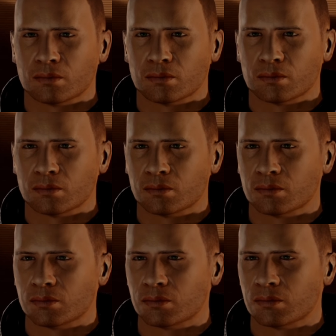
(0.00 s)

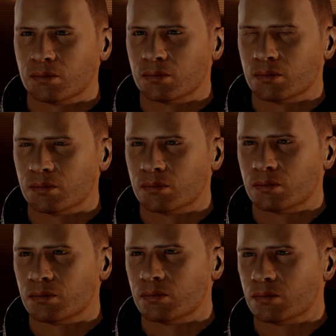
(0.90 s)

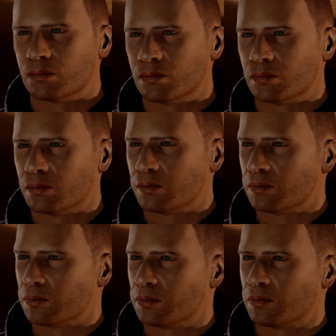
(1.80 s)

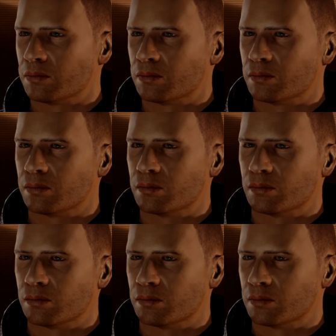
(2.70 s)
Nobody speaks.